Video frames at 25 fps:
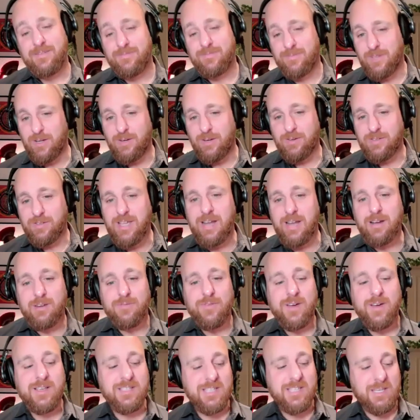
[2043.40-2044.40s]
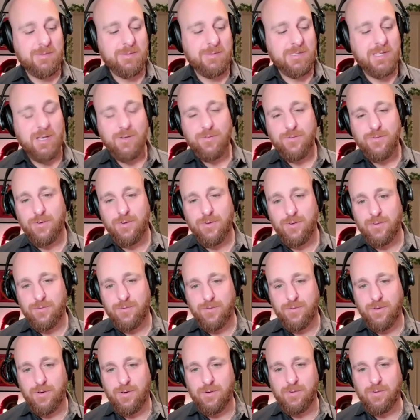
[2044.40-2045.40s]
you know, sacrificing himself
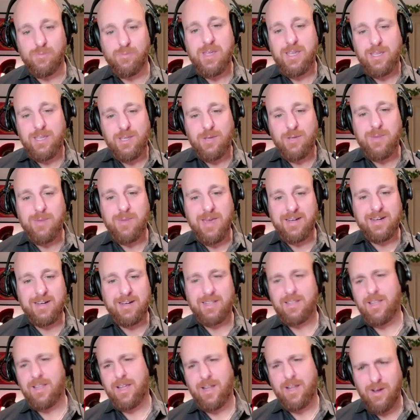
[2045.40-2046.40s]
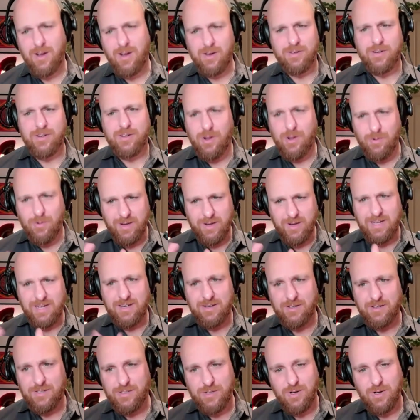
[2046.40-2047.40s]
for weak humanity. Like, oh no, we need
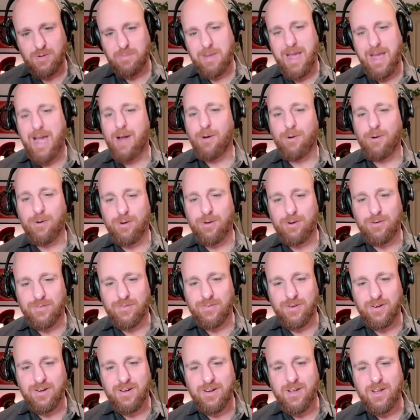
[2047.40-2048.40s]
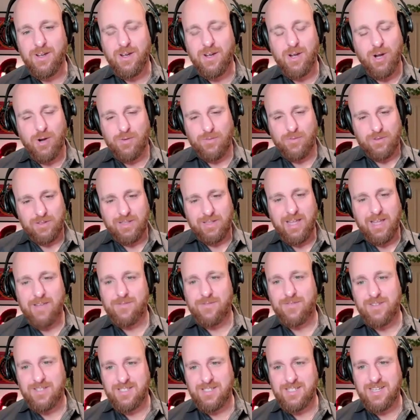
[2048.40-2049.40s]
to assert power over
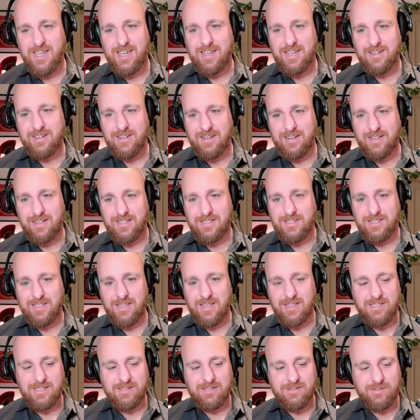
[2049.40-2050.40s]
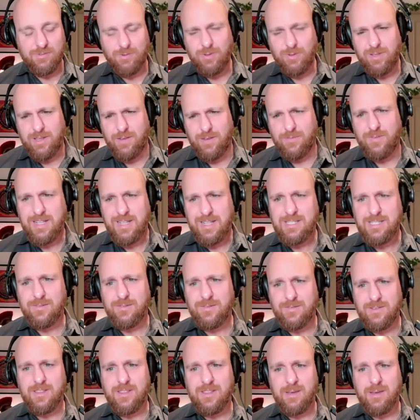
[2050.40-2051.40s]
life instead. And it's truly
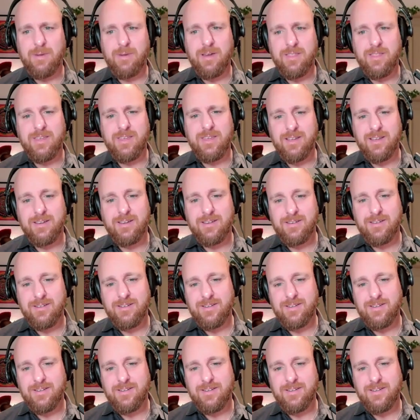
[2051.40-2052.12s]
offensive to them, I think.